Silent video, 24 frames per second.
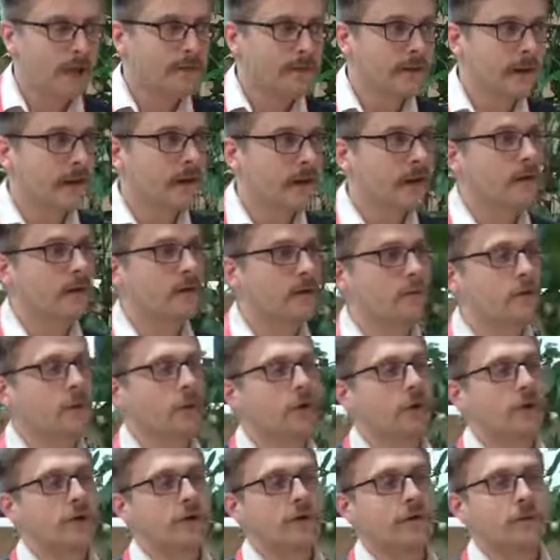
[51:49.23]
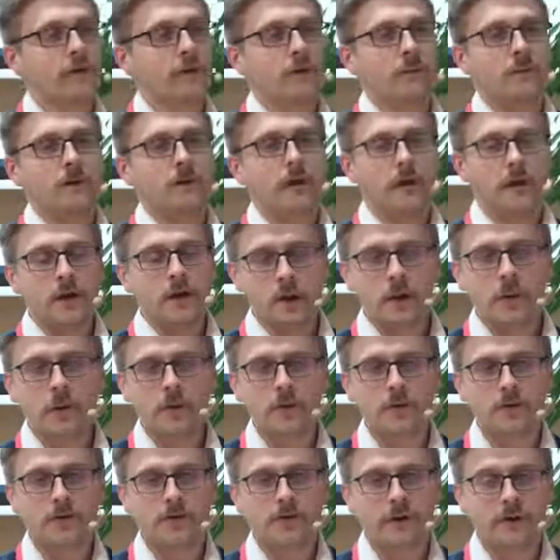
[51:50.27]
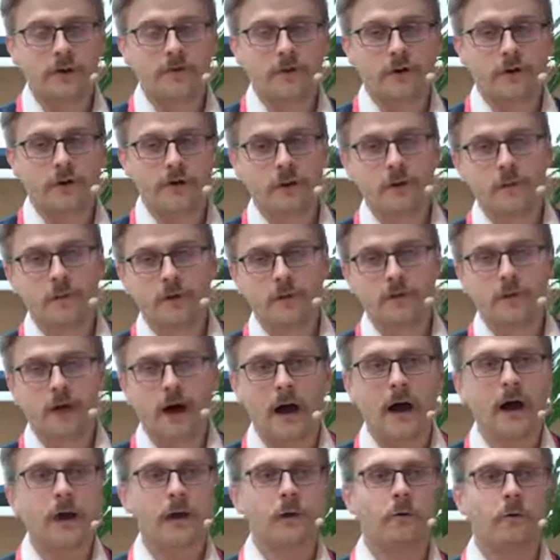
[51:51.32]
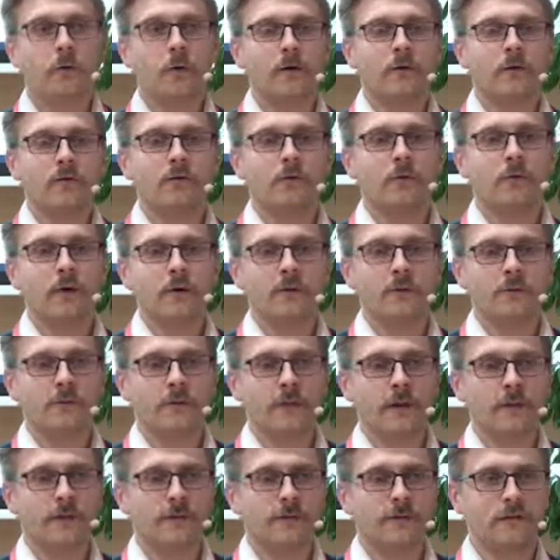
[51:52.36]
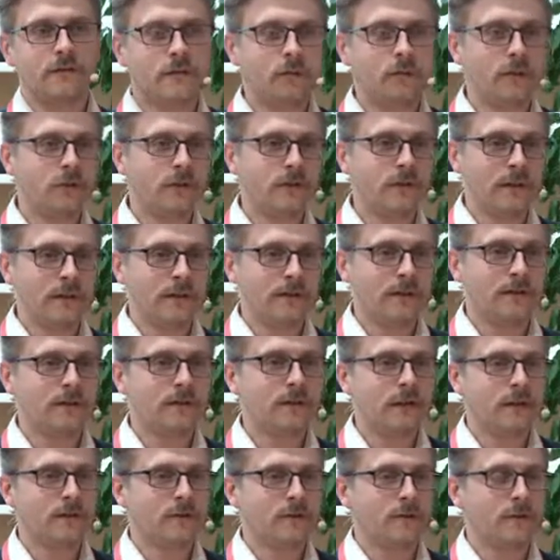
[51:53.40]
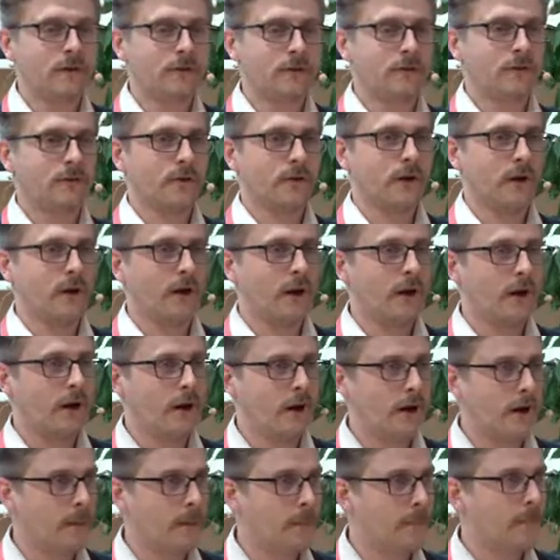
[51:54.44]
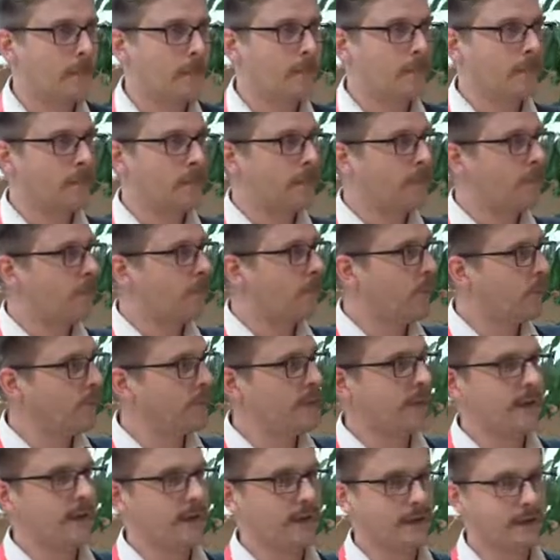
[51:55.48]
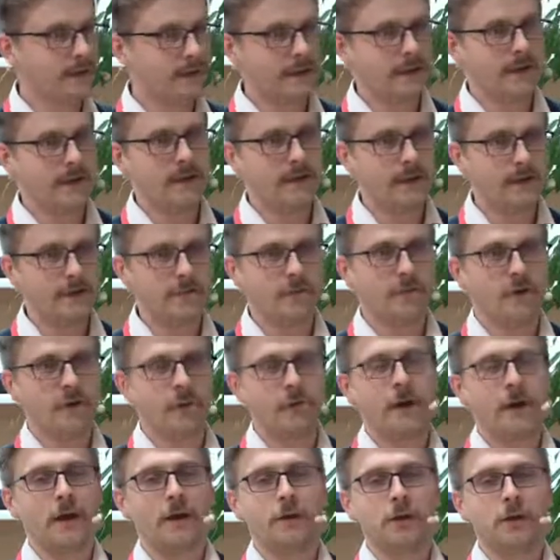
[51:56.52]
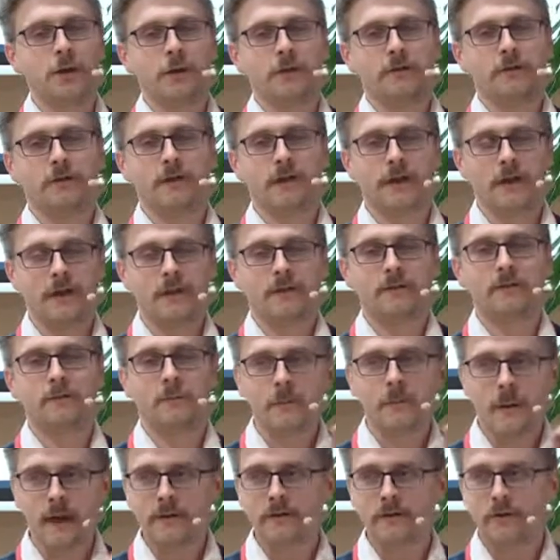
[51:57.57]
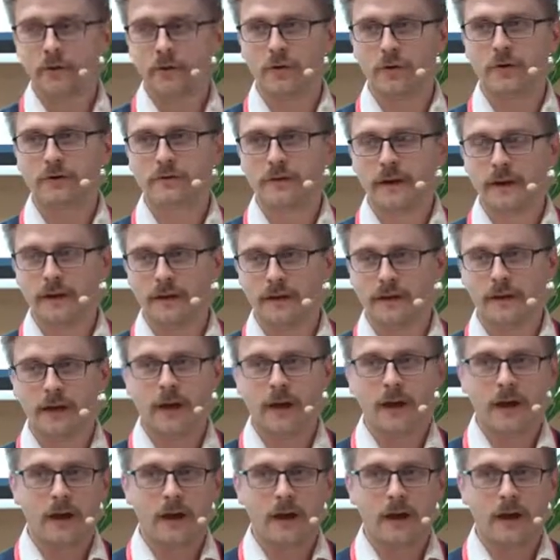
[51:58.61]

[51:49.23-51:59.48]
There were some issues, like for example, I was one of the students that was putting the information in manually